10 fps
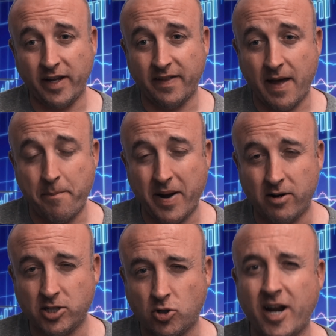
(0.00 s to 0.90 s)
in that
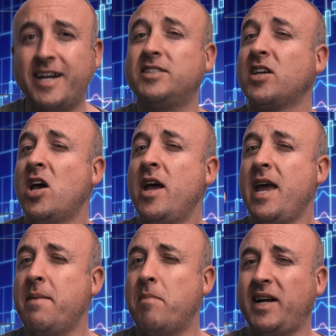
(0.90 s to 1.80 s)
bearish trend,
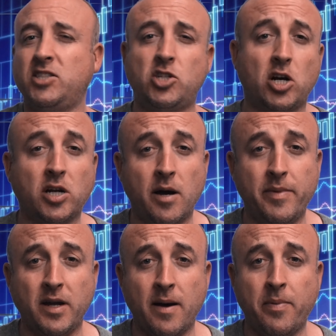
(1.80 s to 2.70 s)
it might start
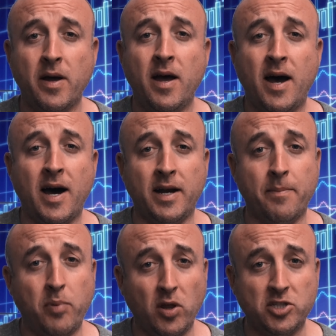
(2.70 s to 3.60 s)
coming up on a
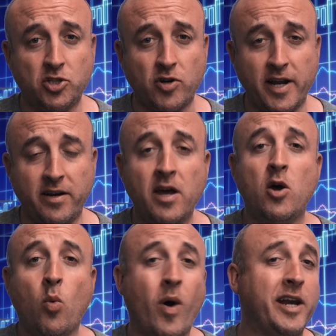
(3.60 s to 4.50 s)
bullish trend.
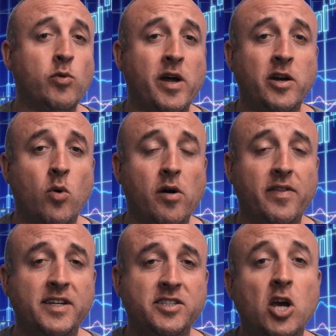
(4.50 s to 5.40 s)
Why do you want to know all
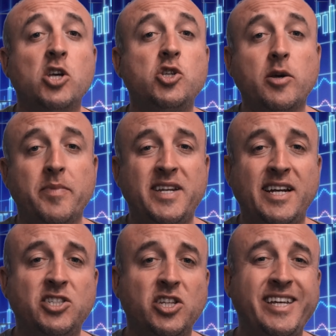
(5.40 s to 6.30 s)
this? So you can
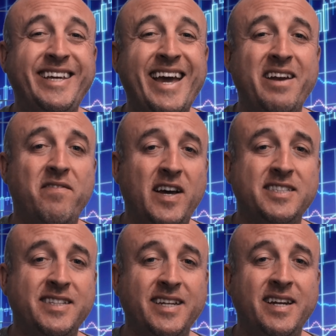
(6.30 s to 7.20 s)
potentially get
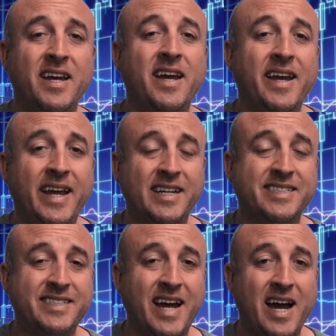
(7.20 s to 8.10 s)
invested in a
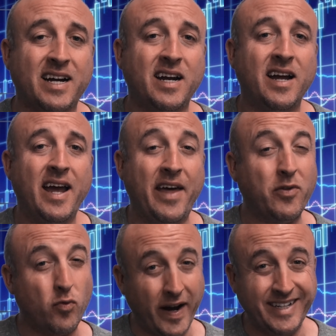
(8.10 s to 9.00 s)
stock at the
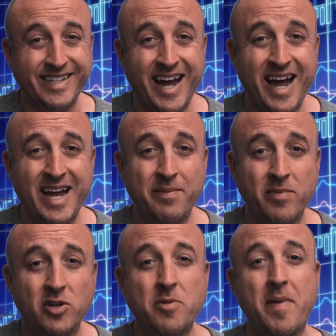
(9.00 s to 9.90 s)
right time
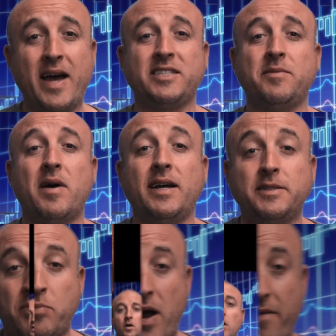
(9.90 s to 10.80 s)
to maximize
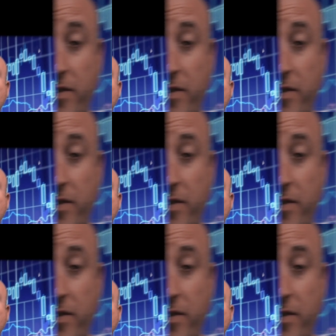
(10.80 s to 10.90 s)
profit.